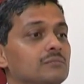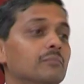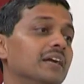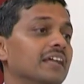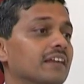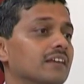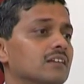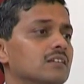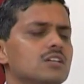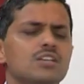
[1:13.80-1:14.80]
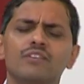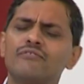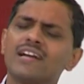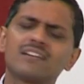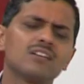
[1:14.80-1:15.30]
material. In
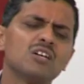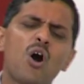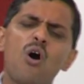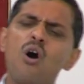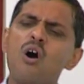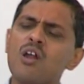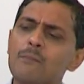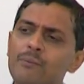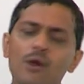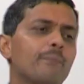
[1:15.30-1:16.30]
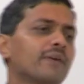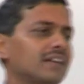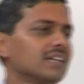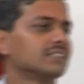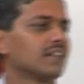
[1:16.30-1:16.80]
fact, all
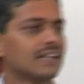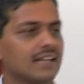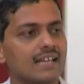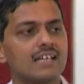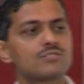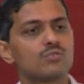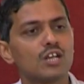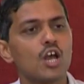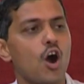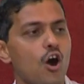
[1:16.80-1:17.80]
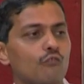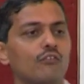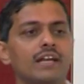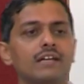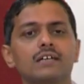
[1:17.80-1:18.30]
properties I realized only off
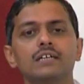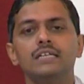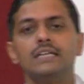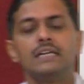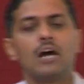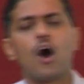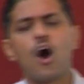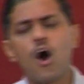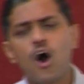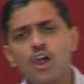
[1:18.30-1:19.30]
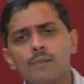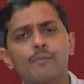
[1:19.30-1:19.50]
late all